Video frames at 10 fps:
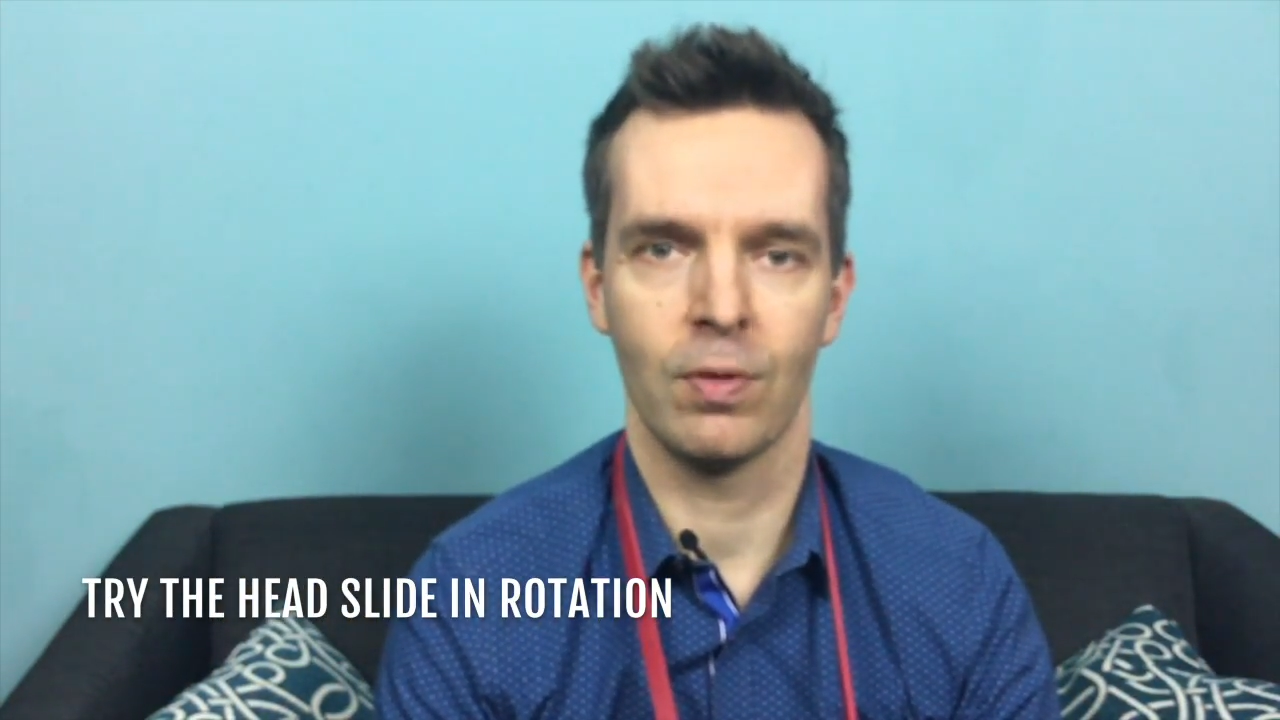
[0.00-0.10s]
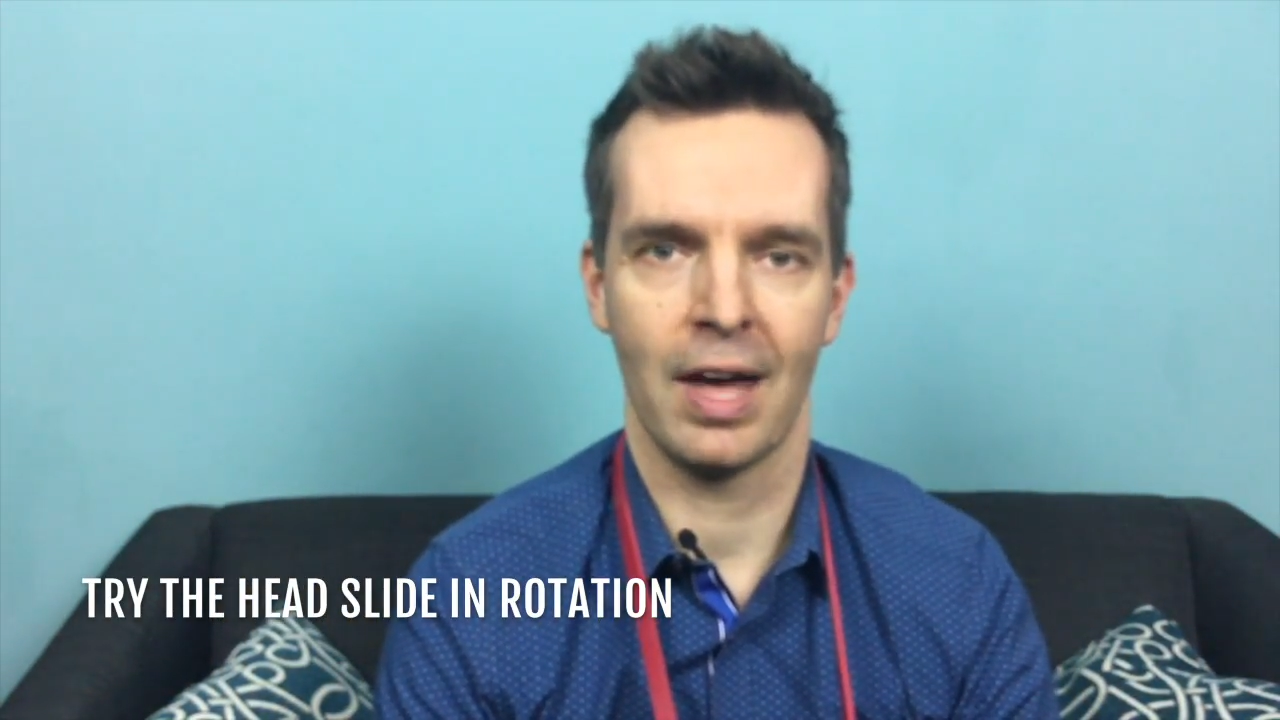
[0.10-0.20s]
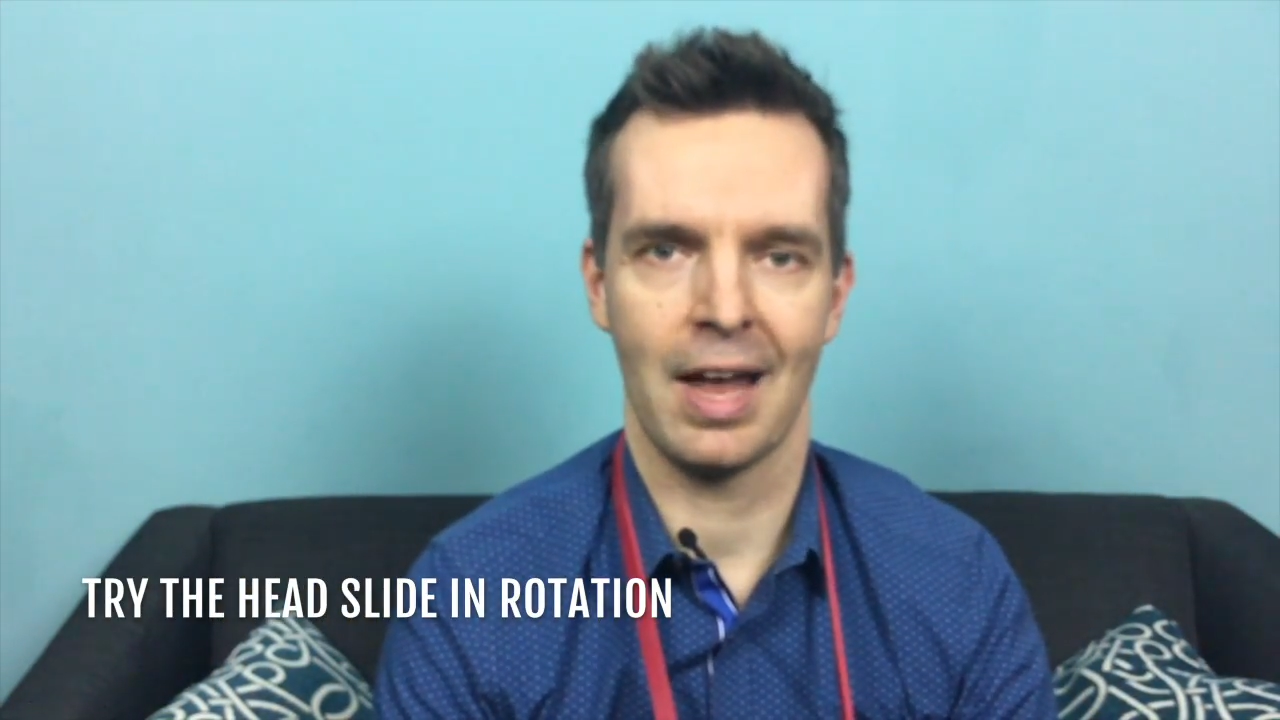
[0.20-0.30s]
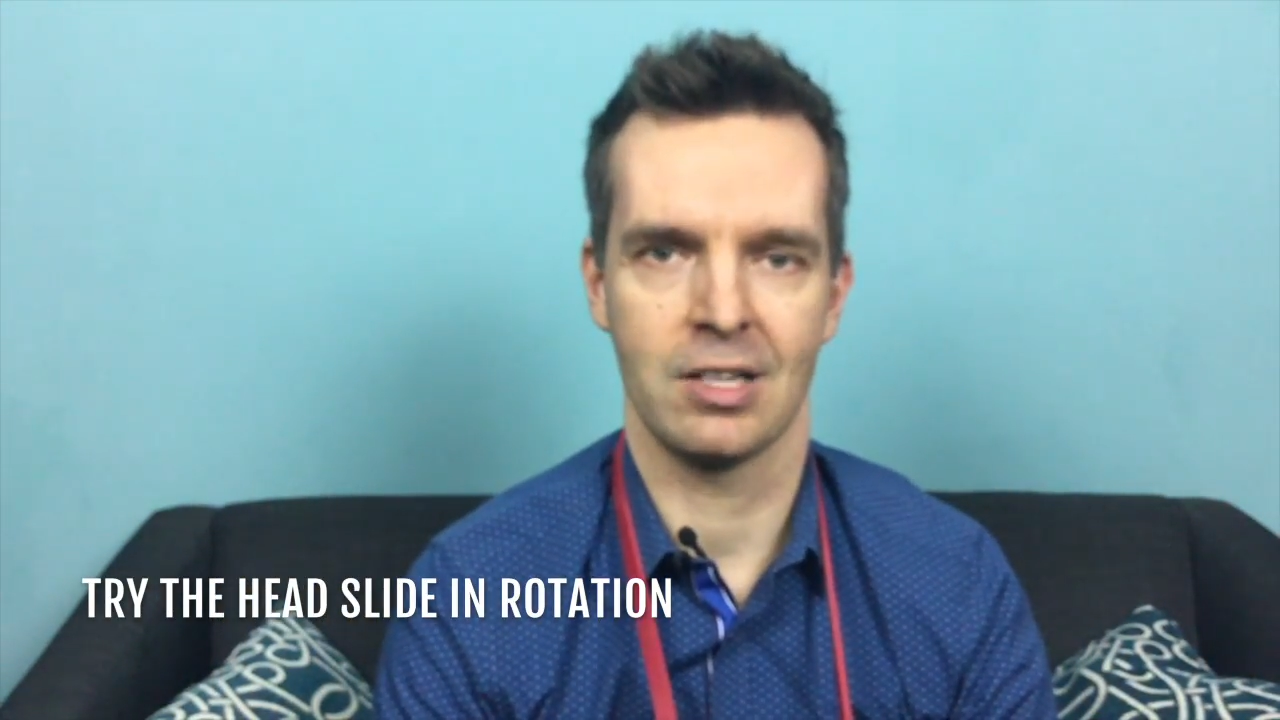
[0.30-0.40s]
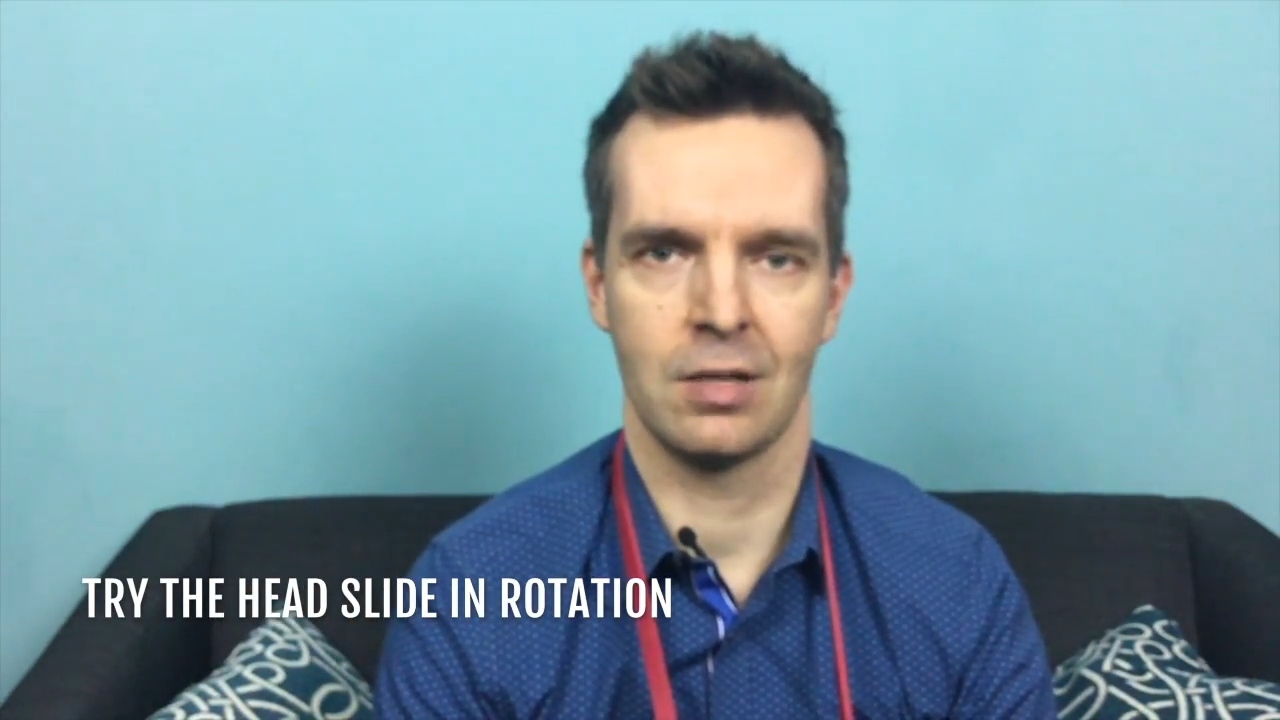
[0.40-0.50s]

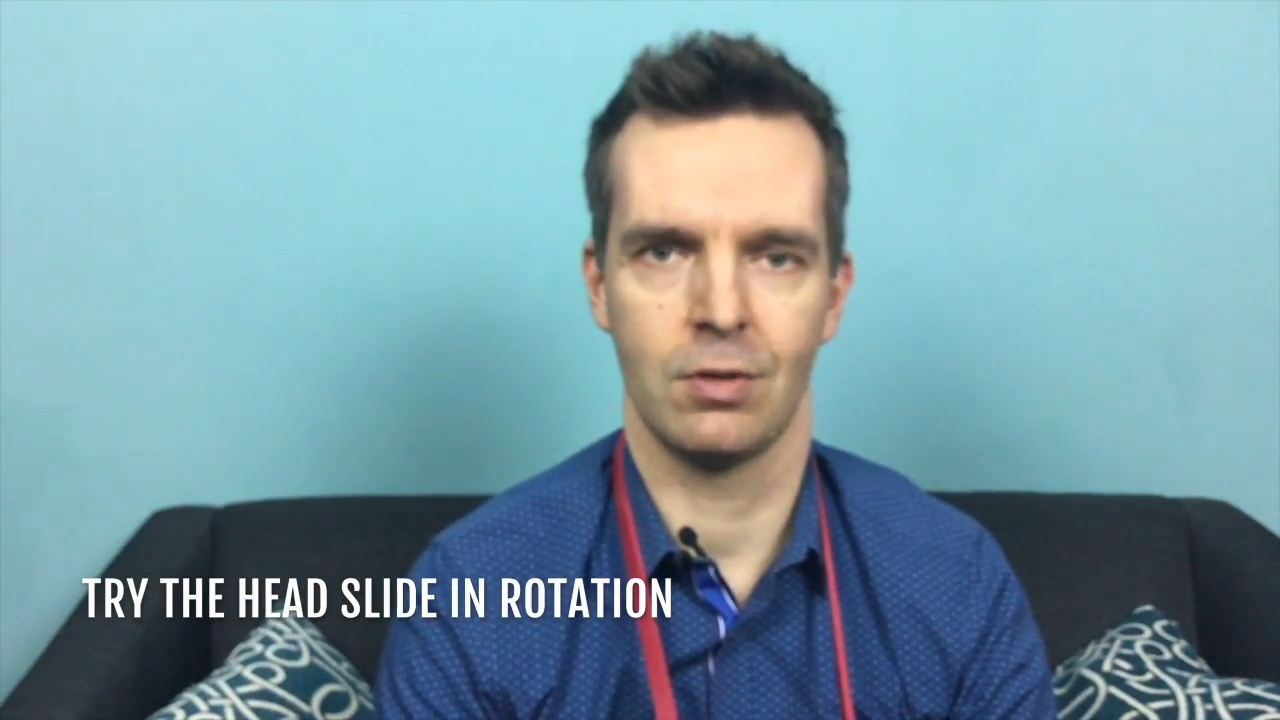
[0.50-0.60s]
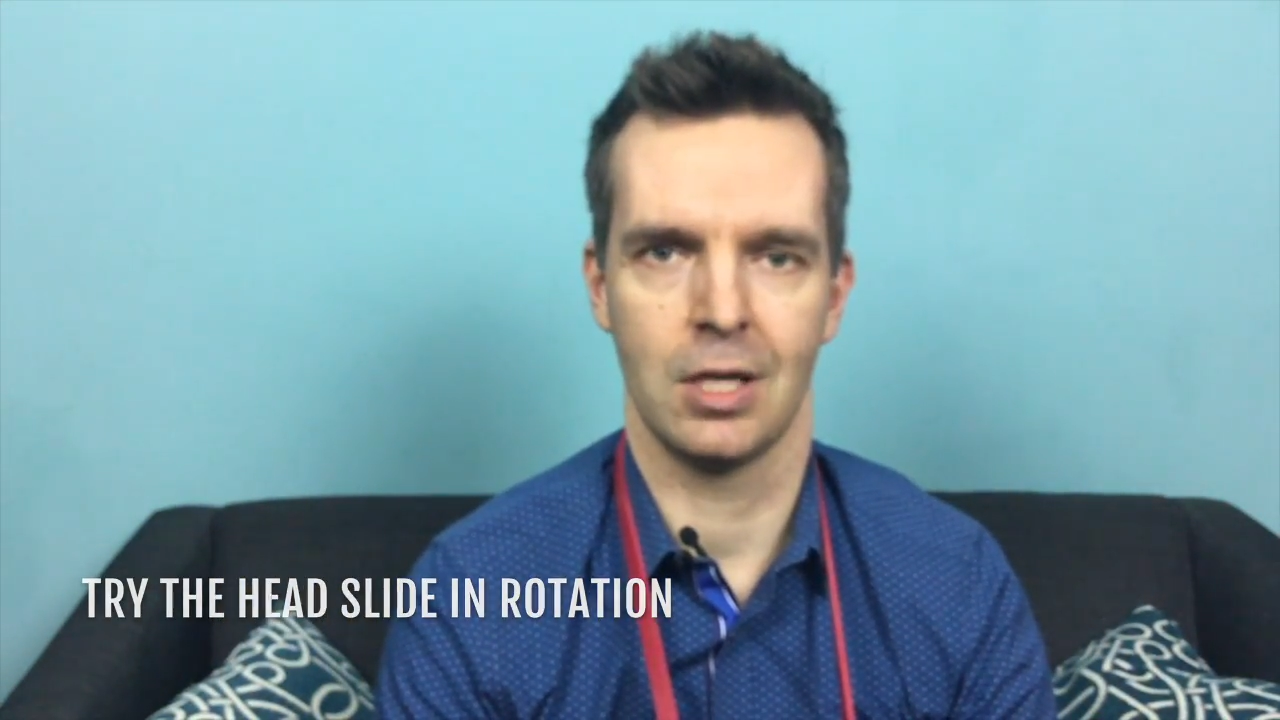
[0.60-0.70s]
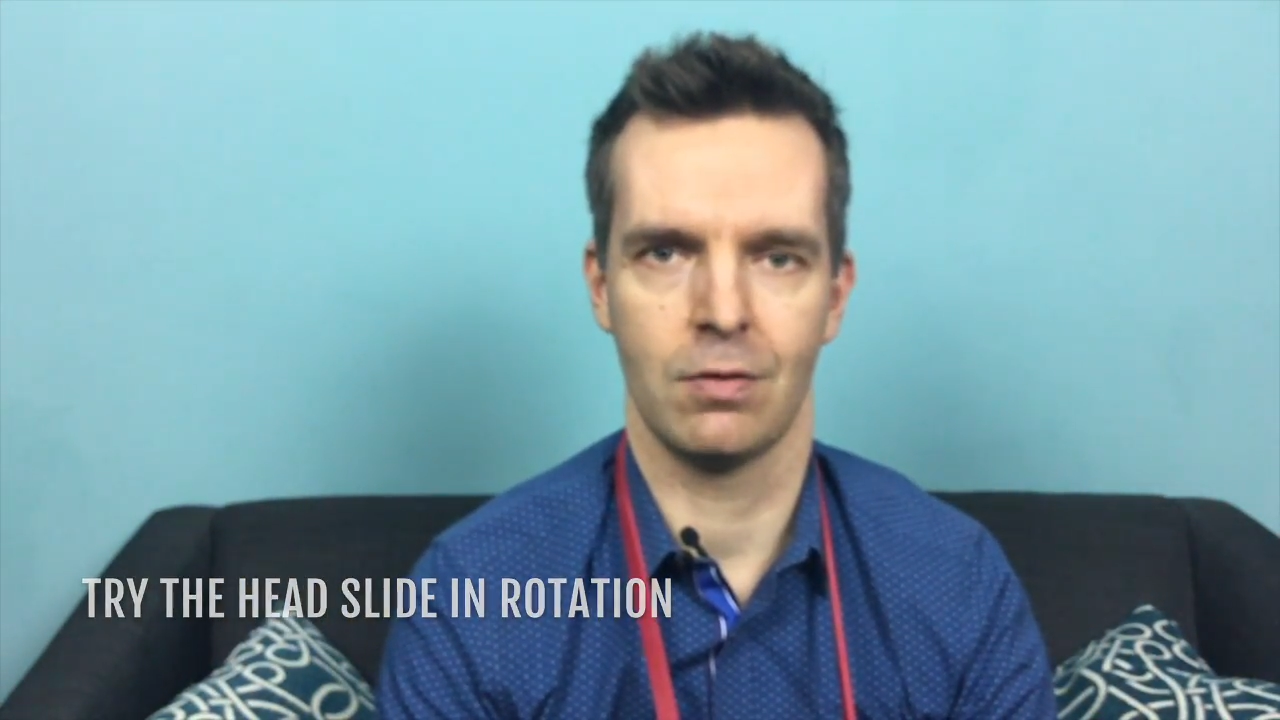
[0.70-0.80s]
that activity